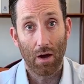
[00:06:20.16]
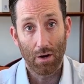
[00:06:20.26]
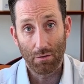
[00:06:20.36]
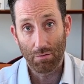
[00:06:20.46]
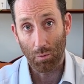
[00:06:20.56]

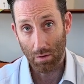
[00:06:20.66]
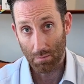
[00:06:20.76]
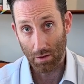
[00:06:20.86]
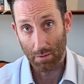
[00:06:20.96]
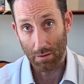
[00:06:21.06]
140
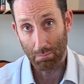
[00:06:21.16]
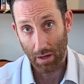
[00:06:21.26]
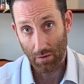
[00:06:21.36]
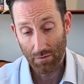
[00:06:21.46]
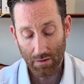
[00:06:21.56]
millimeter
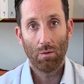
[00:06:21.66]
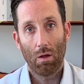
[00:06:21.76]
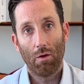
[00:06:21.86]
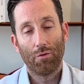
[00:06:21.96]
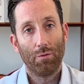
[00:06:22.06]
belt. You'll
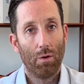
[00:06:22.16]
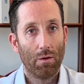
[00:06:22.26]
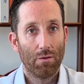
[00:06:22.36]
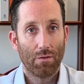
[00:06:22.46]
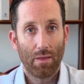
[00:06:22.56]
also
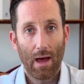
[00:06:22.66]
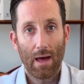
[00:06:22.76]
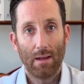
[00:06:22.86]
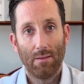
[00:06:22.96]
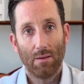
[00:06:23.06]
notice
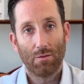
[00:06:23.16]
that in the